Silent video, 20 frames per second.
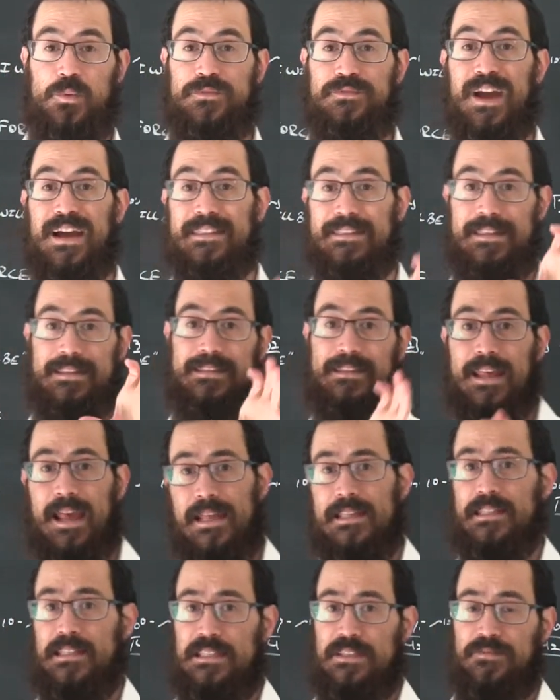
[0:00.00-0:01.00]
We've got the
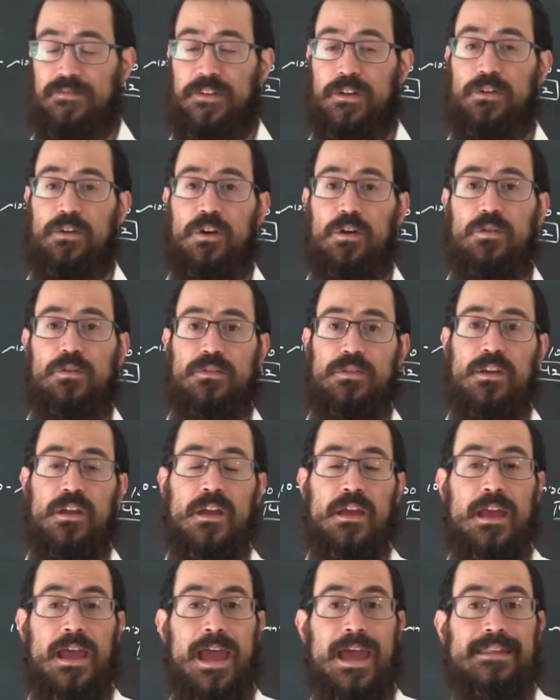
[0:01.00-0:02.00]
10 sfirot,
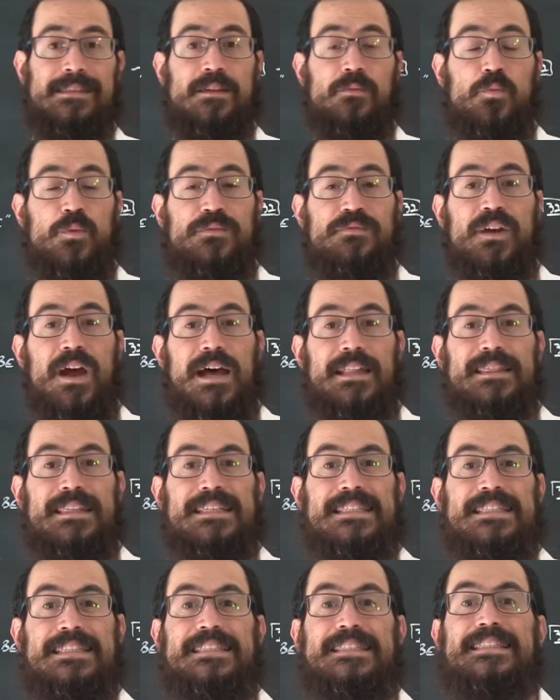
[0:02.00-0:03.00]
and then we've got
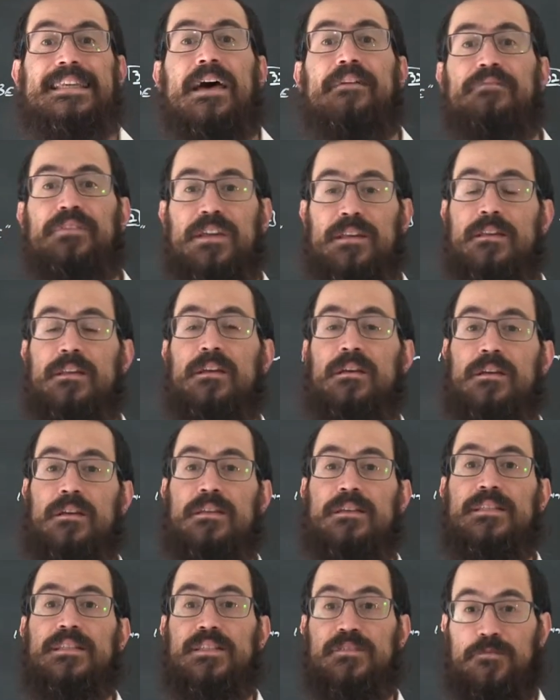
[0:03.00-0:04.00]
the 7
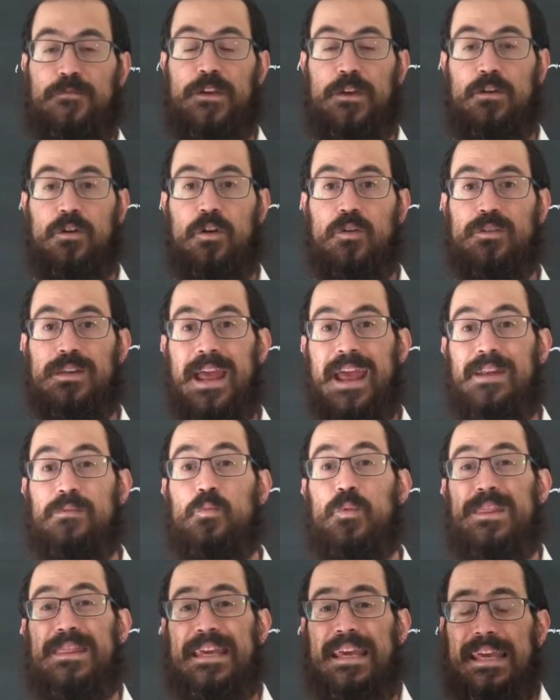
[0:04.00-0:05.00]
sfirot,
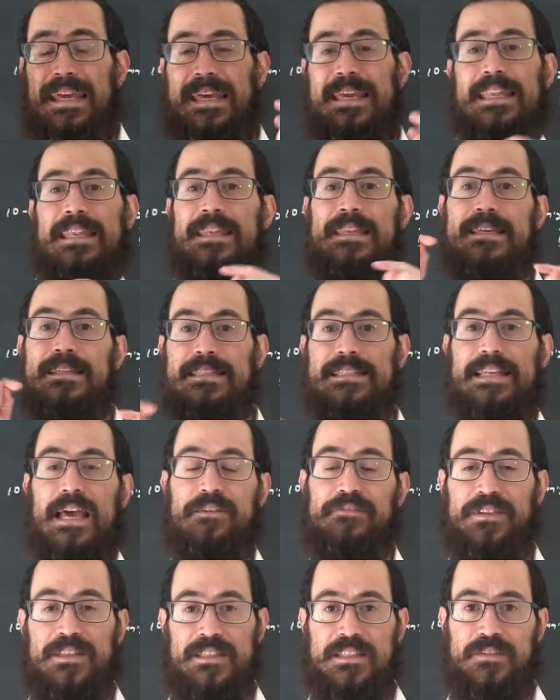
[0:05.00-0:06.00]
and within the
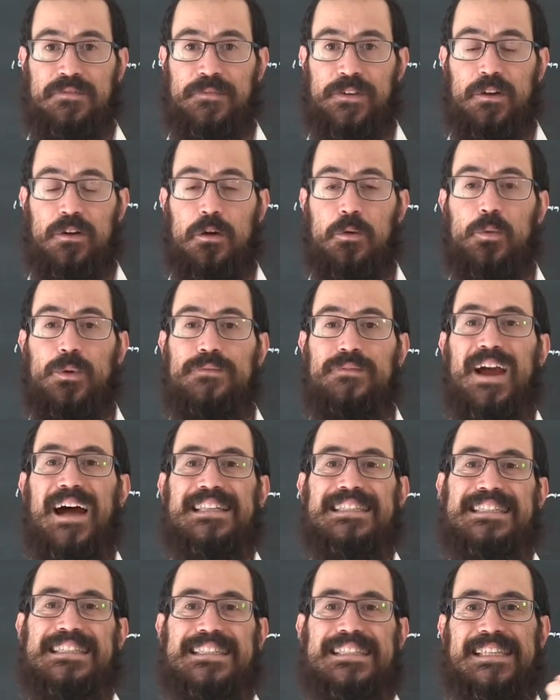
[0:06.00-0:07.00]
7 sfirot, we've
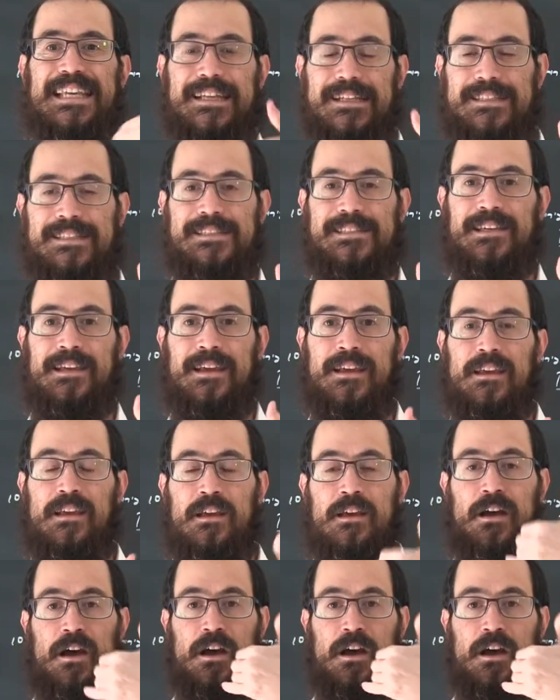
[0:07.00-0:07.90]
got 6